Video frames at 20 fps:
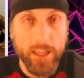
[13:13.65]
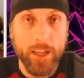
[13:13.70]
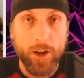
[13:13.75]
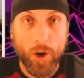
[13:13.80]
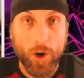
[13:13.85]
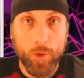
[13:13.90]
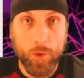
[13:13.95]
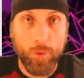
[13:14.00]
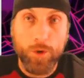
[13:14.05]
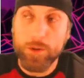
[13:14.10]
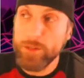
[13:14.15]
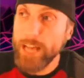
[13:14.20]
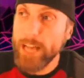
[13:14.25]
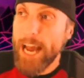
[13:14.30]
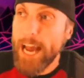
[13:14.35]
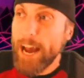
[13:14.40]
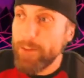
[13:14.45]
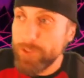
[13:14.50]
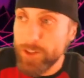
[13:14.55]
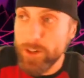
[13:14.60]
in our world
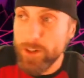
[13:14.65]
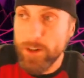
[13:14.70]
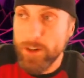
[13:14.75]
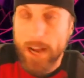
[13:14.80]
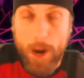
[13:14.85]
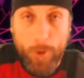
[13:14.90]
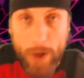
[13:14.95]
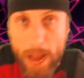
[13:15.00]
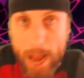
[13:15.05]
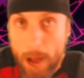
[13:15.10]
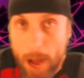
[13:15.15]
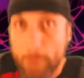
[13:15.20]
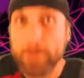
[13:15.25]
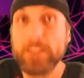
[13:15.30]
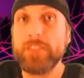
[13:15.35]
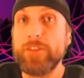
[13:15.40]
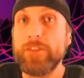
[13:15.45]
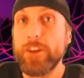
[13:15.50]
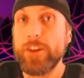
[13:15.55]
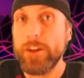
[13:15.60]
after our
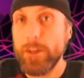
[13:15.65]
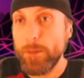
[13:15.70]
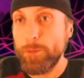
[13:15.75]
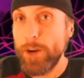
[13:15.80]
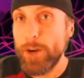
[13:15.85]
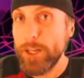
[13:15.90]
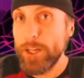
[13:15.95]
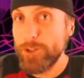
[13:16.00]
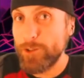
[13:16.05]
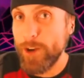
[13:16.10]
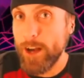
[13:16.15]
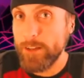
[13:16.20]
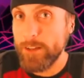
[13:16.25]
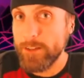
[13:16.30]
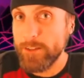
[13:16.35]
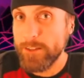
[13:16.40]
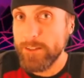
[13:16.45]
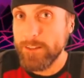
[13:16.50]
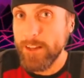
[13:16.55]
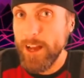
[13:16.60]
atmosphere
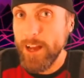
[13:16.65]
depressurizes.